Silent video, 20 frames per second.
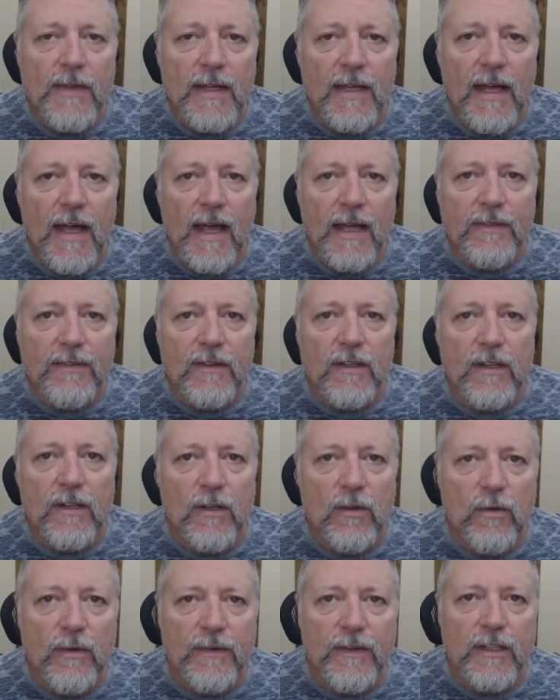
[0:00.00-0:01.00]
at the
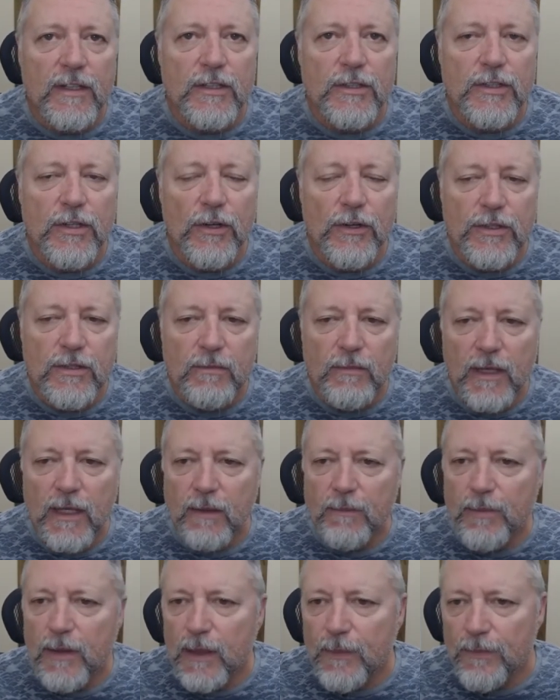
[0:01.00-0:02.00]
Corinthian church.
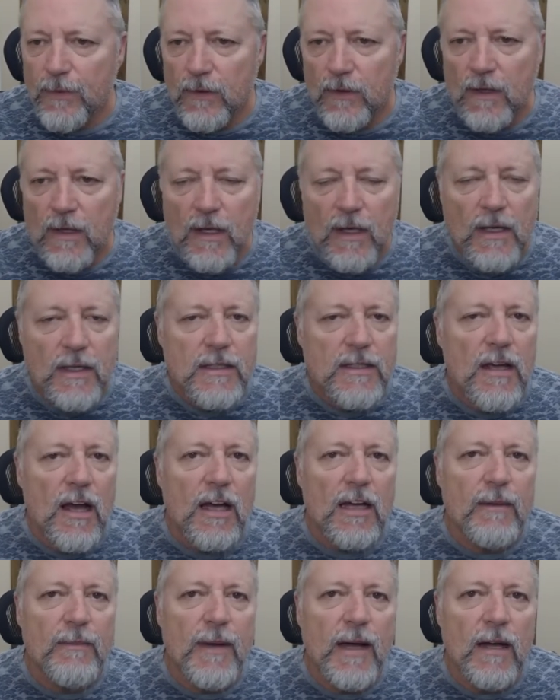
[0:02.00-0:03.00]
Many people
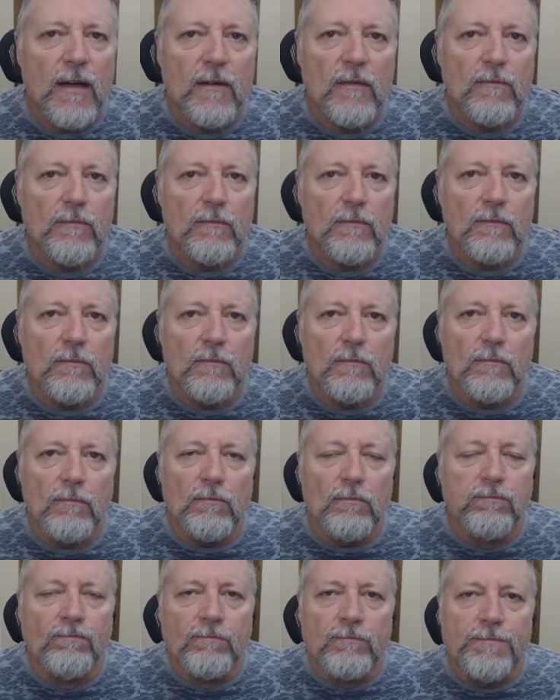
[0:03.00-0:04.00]
talk about
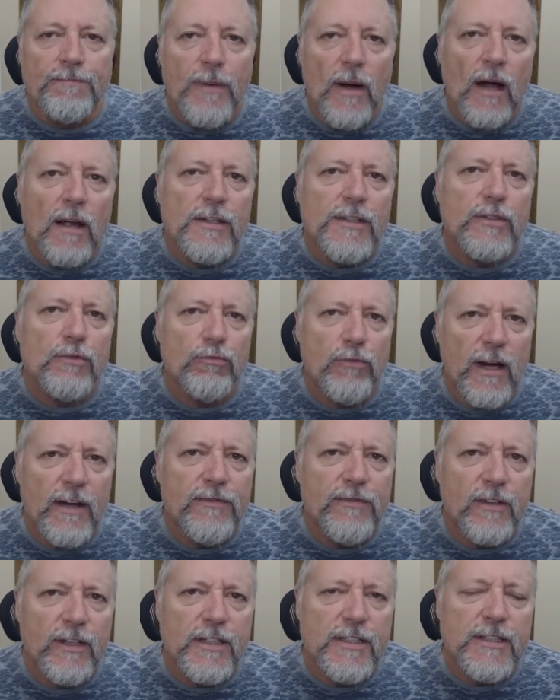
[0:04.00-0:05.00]
Paul's
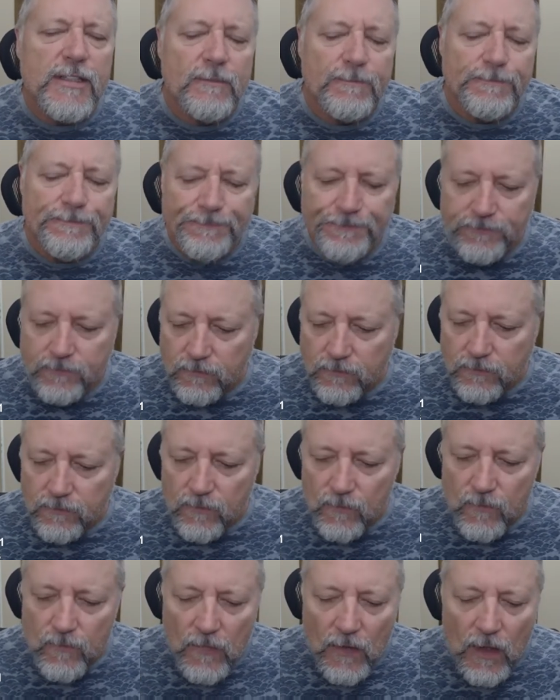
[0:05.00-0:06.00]
reference
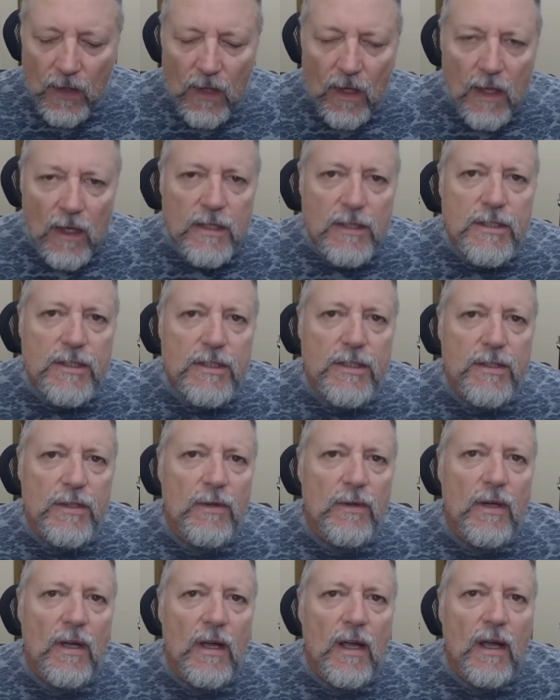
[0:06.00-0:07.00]

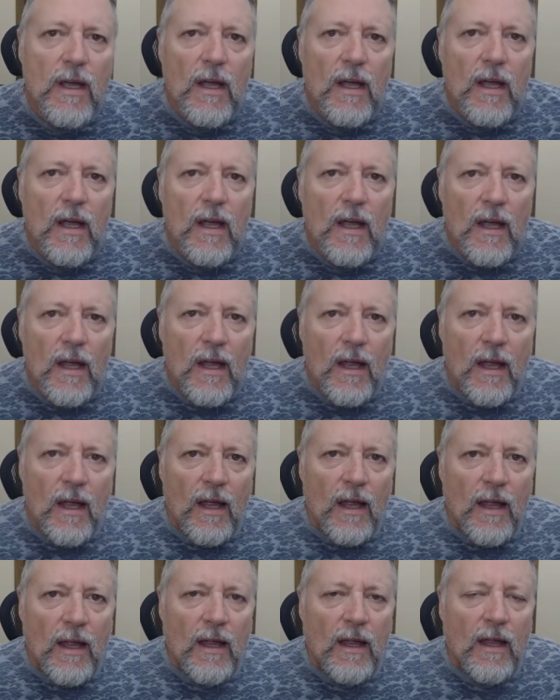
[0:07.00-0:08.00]
to
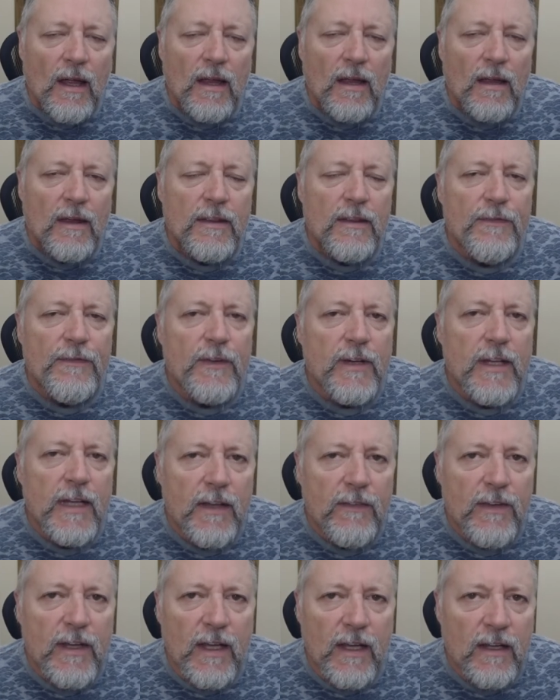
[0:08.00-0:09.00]
the
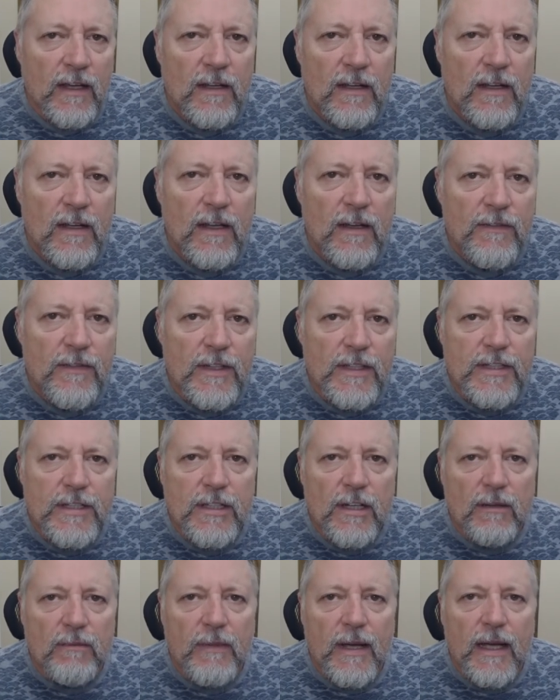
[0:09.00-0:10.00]
forgiving of this
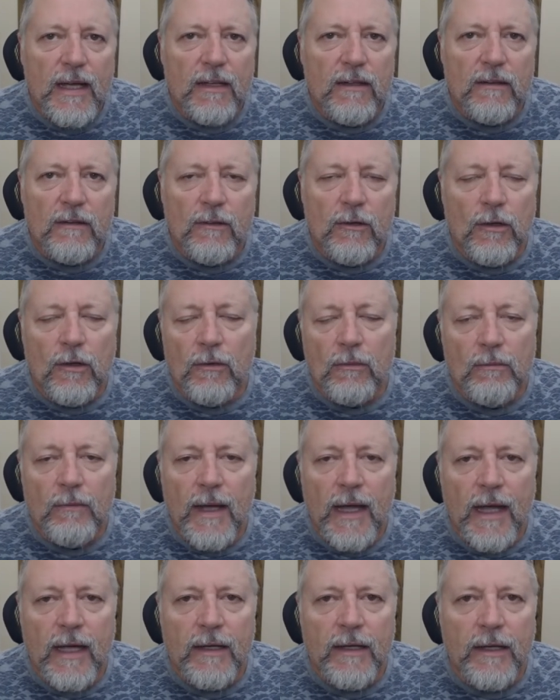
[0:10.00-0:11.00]
young man or
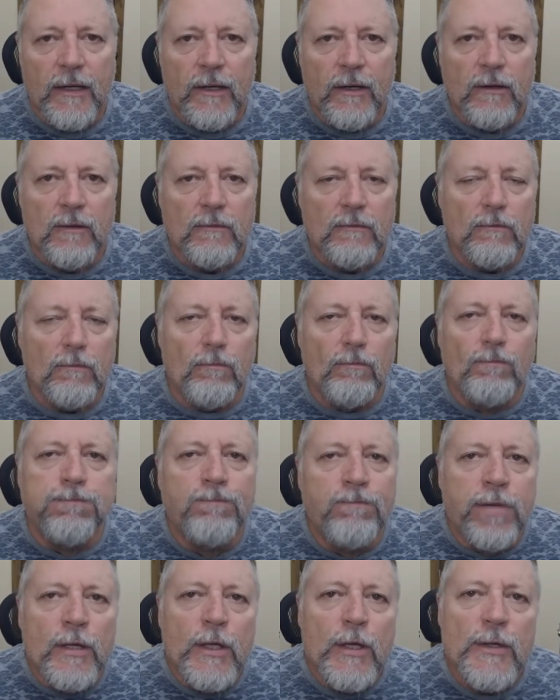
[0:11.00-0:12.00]
man here
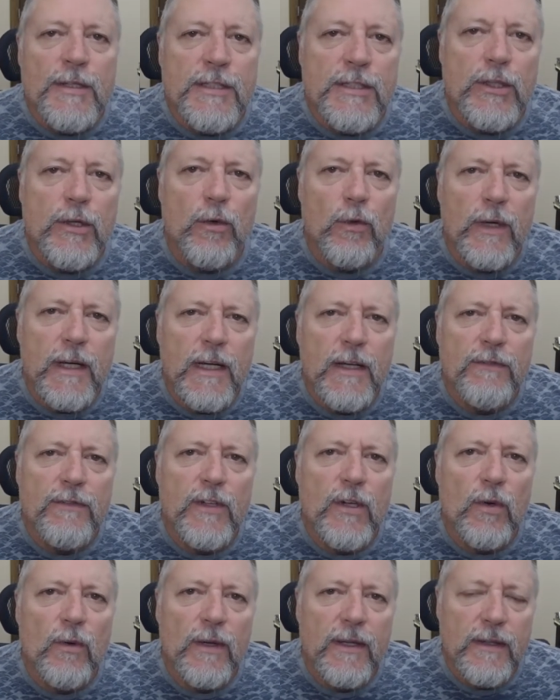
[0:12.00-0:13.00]
who has grieved
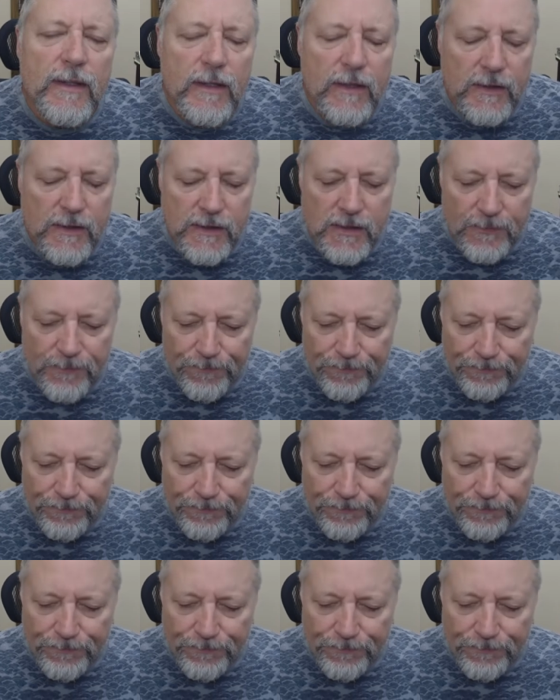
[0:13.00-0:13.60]
Corinthians.